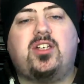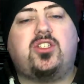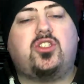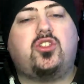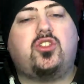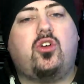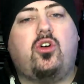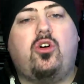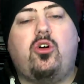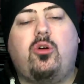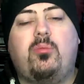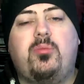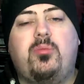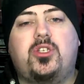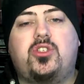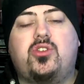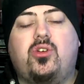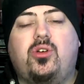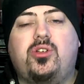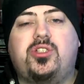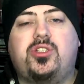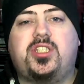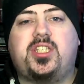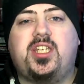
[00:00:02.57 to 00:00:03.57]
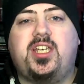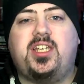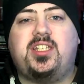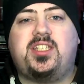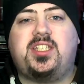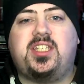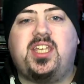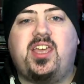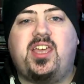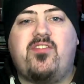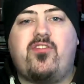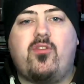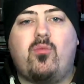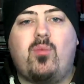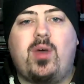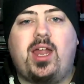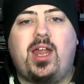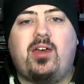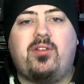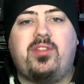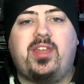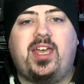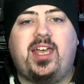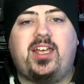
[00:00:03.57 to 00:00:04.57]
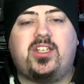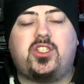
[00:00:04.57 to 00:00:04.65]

So I hope you're all staying safe and well out there.